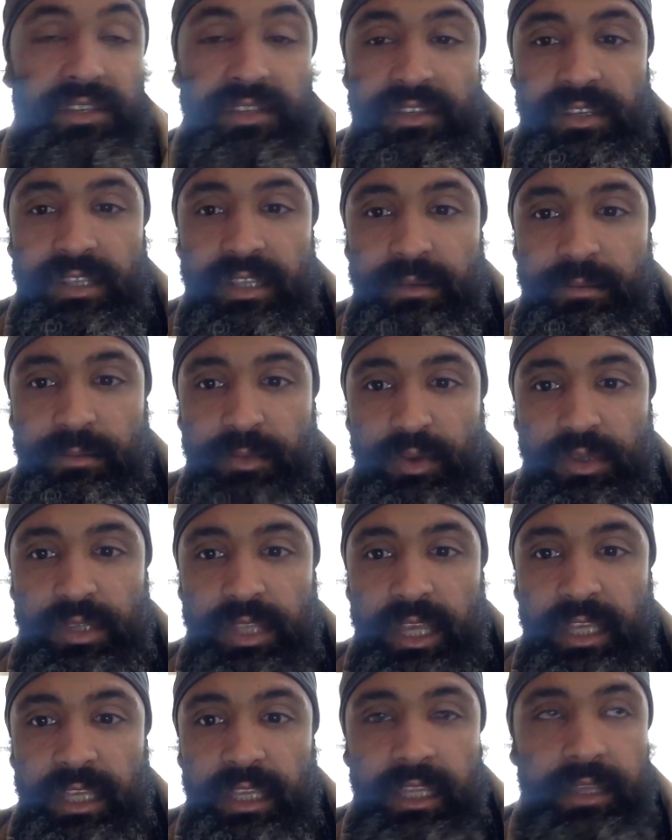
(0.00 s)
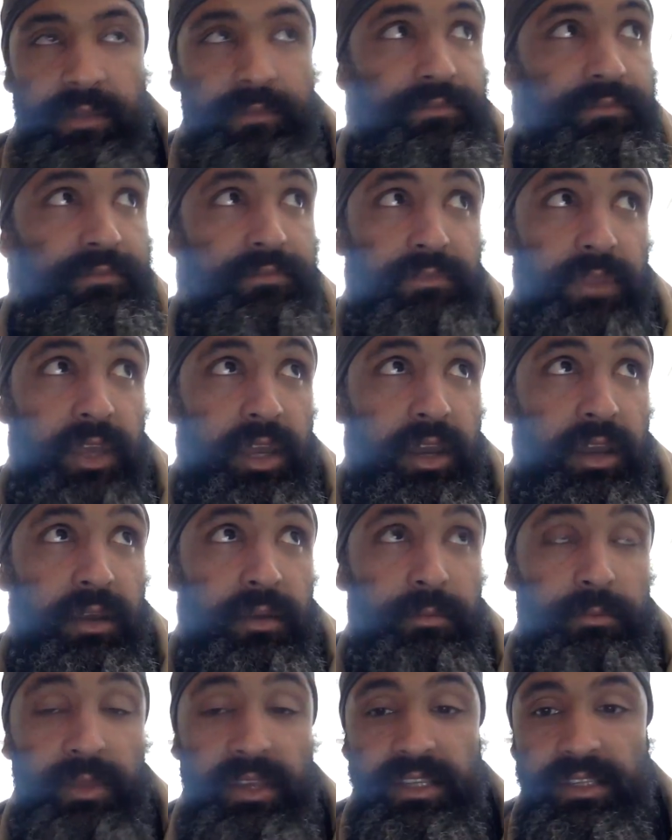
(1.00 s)
is most likely
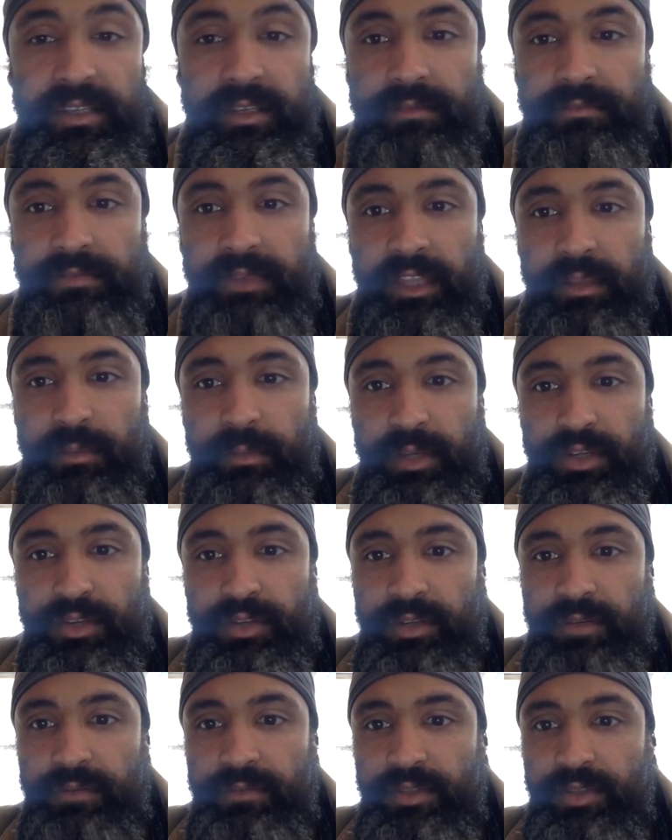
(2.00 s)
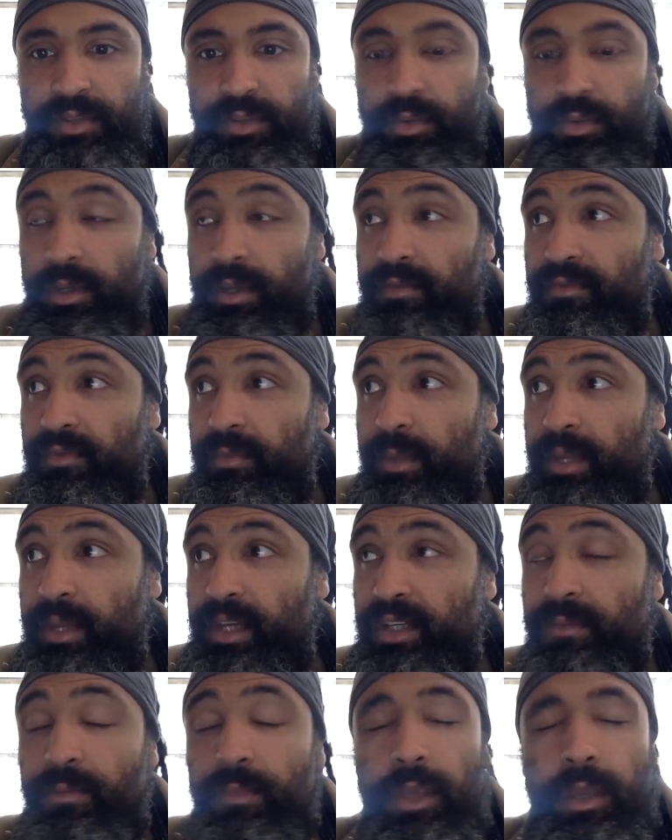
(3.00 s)
basic elementary school
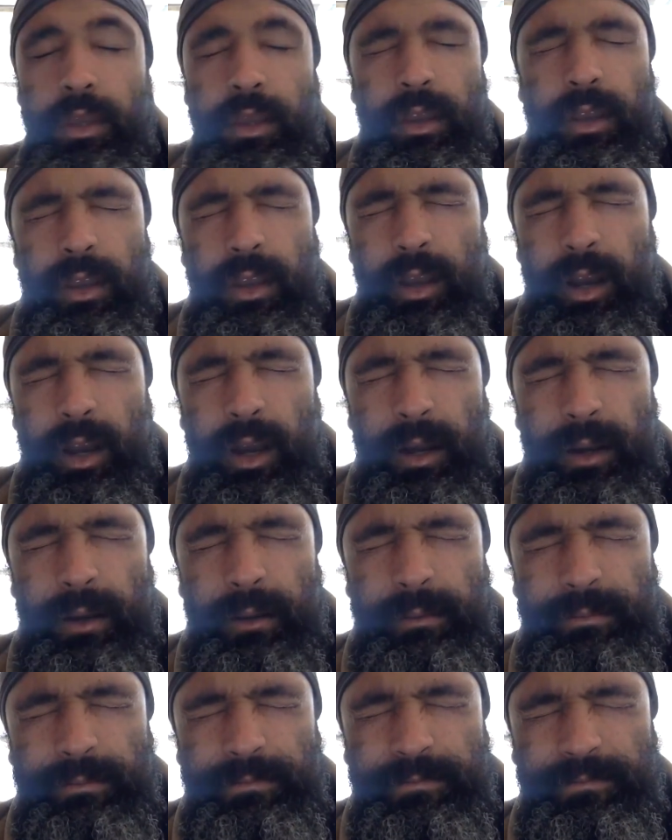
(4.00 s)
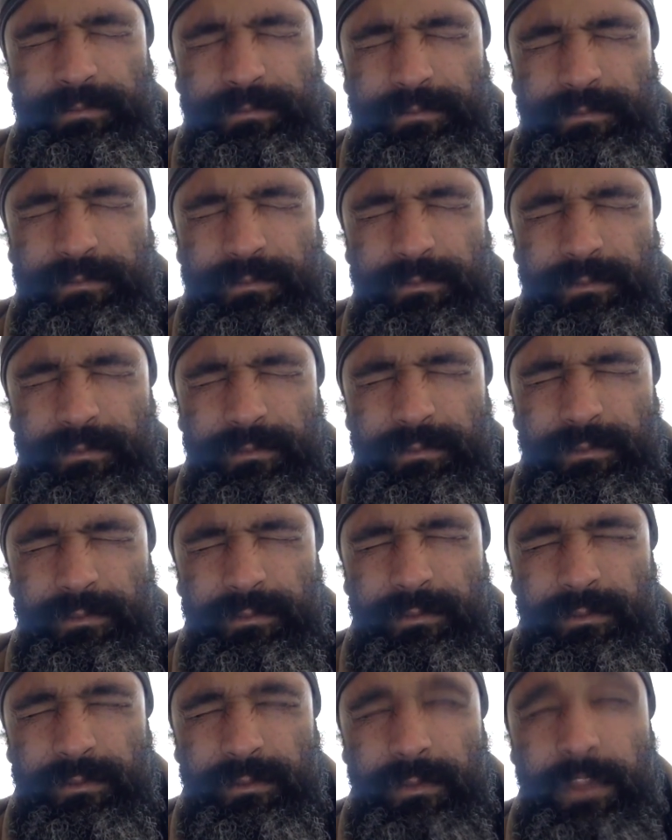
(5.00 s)
information. Um,
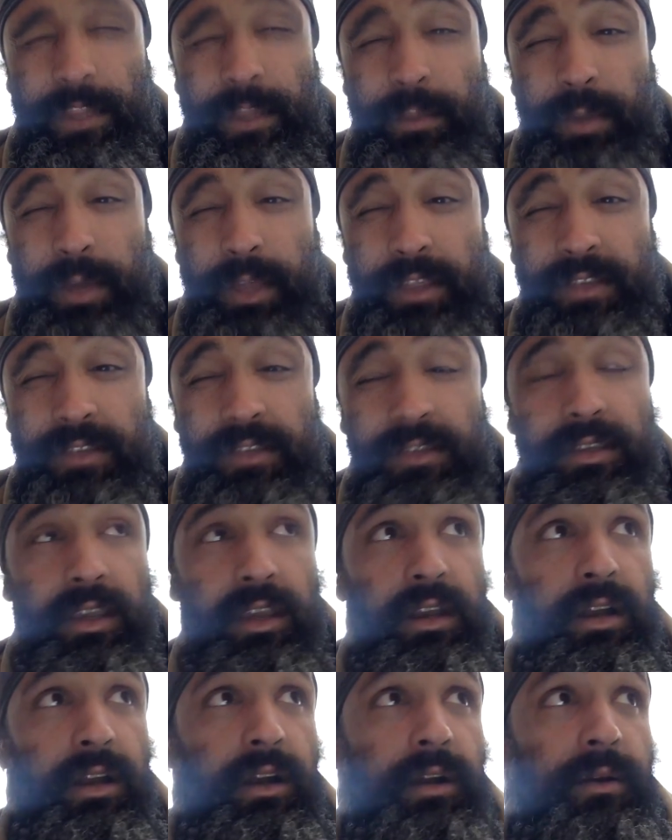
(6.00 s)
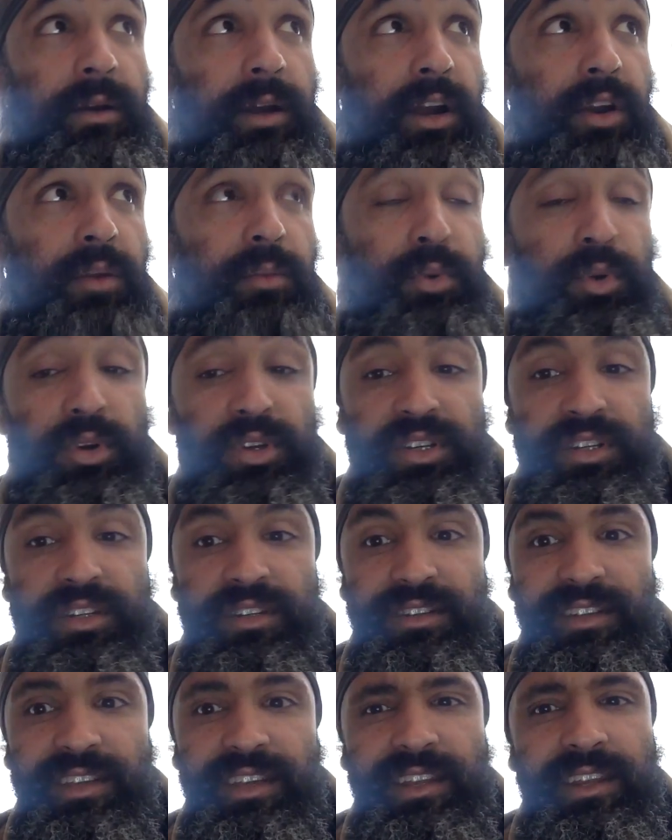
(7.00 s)
the months are
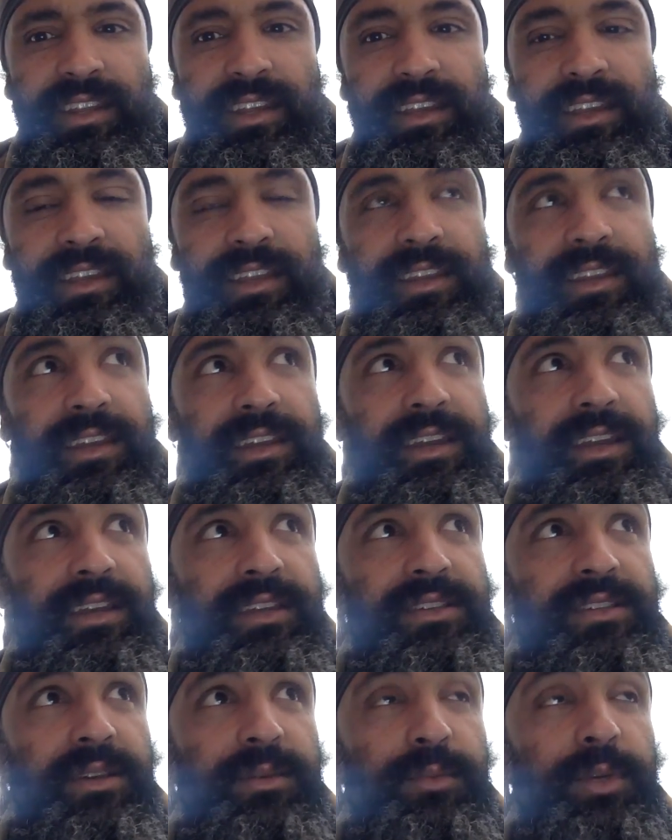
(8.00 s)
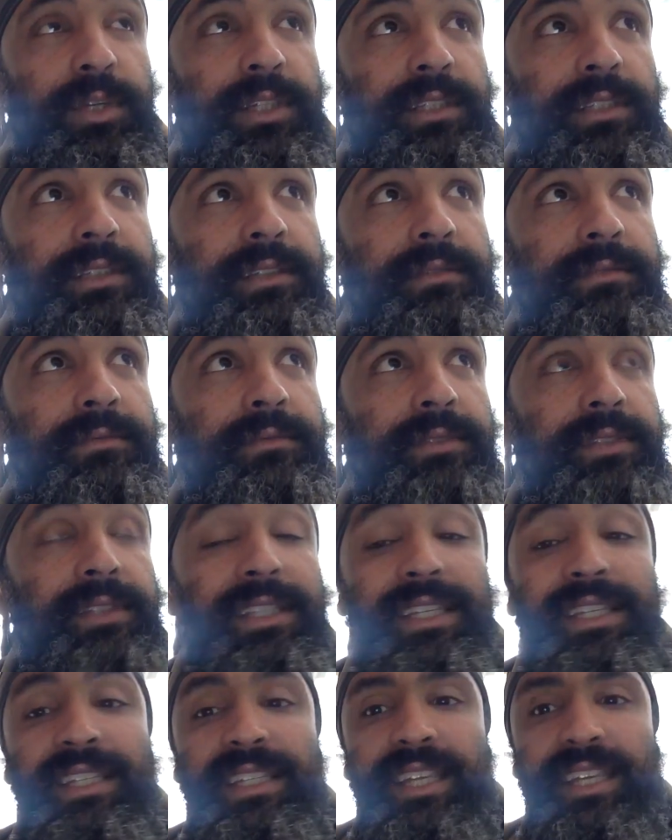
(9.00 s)
apportioned in a somewhat
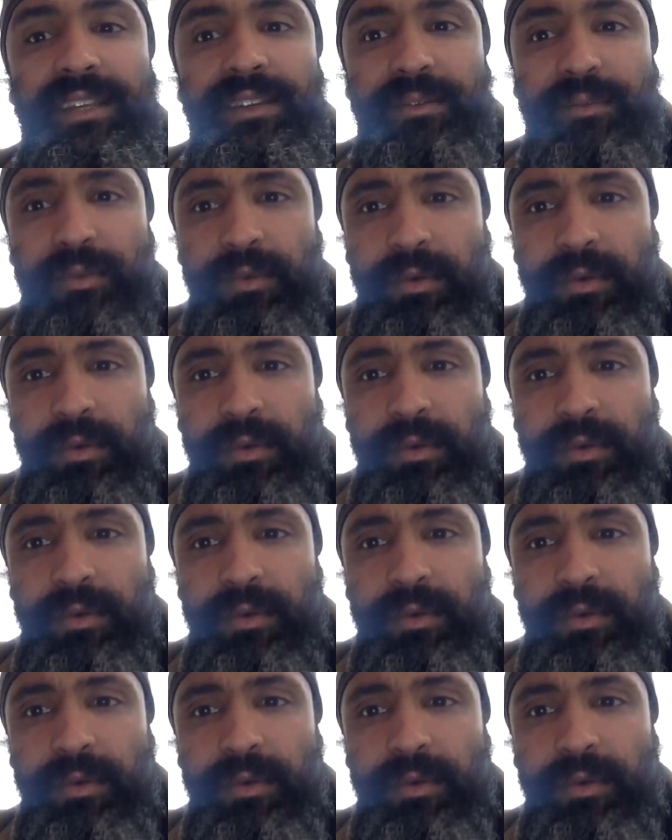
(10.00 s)
distinct